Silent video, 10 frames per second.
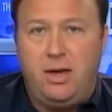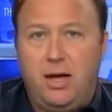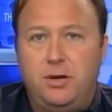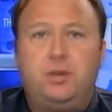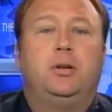
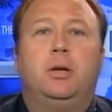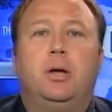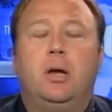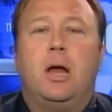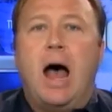is,
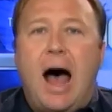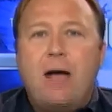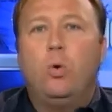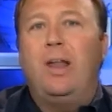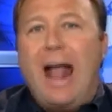
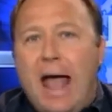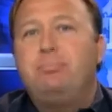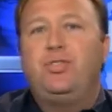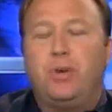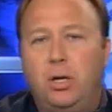I will
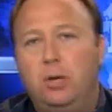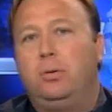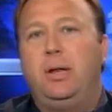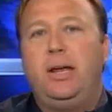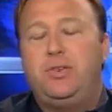
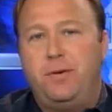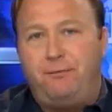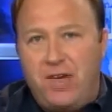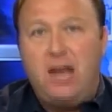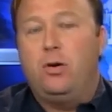absolutely
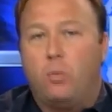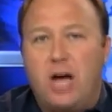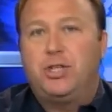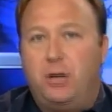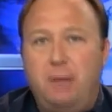defeat
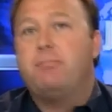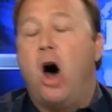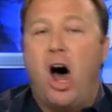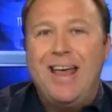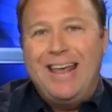Rush
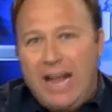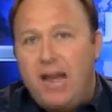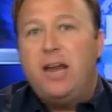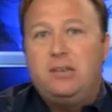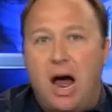Limbaugh
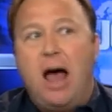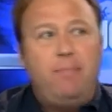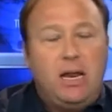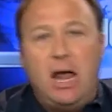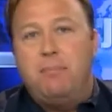
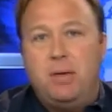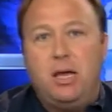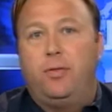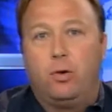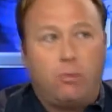anytime they let
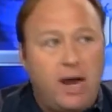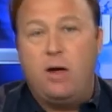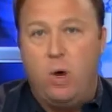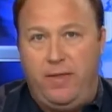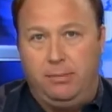me in the
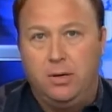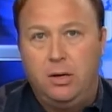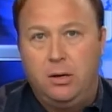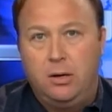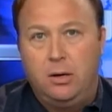ring with him.
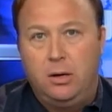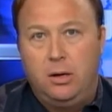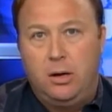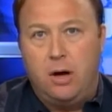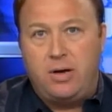
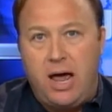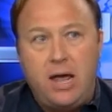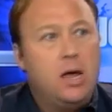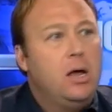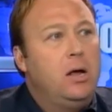
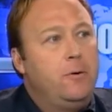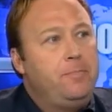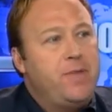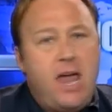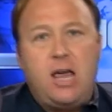Okay?
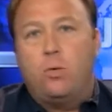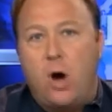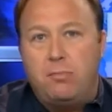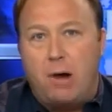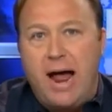He can
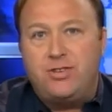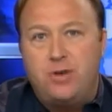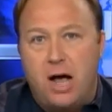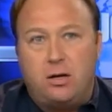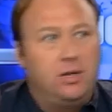wear brass
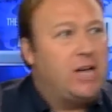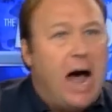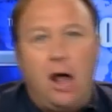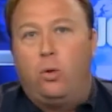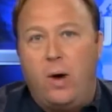knuckles.
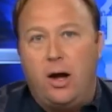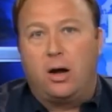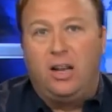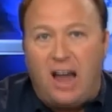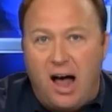I'll wear
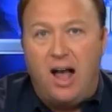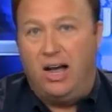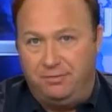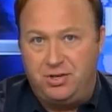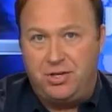
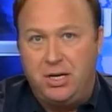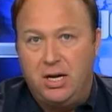gloves.